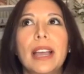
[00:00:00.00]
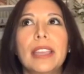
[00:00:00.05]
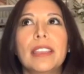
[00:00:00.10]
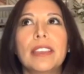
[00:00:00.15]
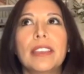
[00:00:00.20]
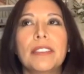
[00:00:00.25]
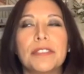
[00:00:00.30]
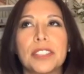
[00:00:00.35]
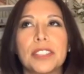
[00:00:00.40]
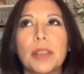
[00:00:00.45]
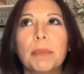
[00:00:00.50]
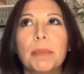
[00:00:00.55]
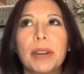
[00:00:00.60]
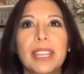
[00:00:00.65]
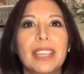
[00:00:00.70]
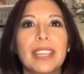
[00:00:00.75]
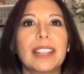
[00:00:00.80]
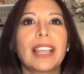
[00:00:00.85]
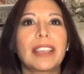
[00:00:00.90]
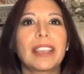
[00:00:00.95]
if
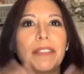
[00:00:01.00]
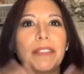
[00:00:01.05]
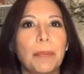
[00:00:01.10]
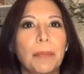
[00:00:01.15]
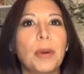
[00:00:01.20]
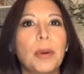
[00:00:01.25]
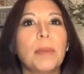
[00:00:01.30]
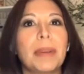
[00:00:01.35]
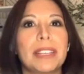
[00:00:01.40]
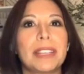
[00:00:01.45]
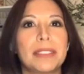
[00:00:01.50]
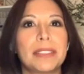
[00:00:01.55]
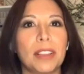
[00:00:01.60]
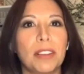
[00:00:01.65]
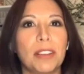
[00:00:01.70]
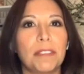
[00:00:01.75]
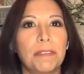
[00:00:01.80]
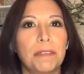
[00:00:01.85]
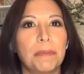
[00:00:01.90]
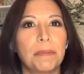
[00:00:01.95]
I put
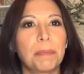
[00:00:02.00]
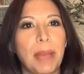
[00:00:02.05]
myself